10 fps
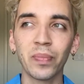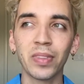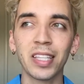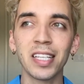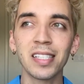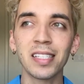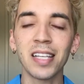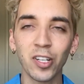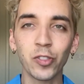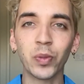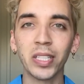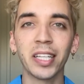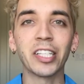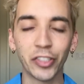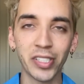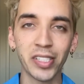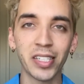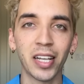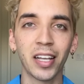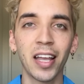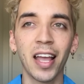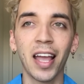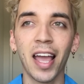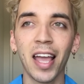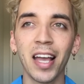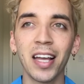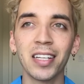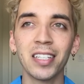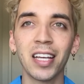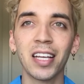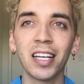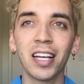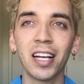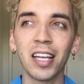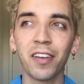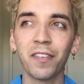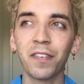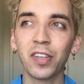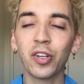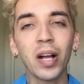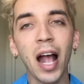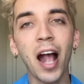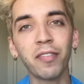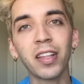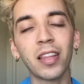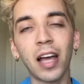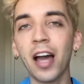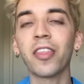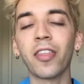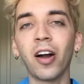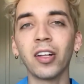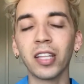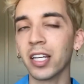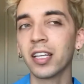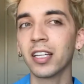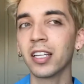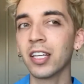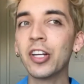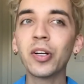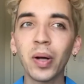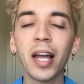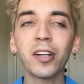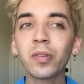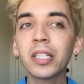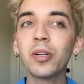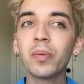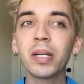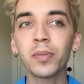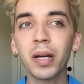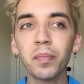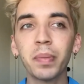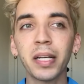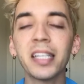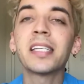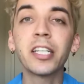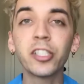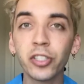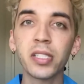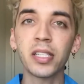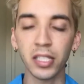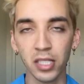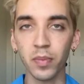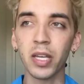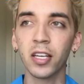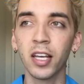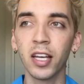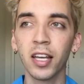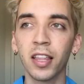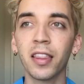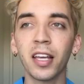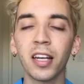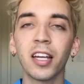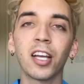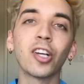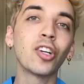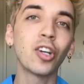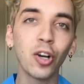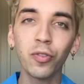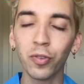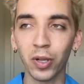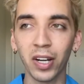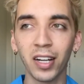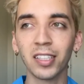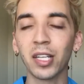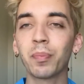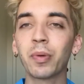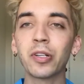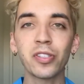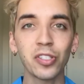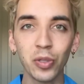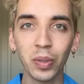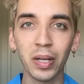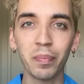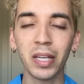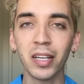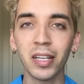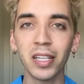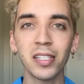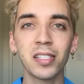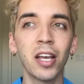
this sounds really interesting. And if you're having that thought, I don't really know much about it, but it's interesting to me, then go for it, pursue it, because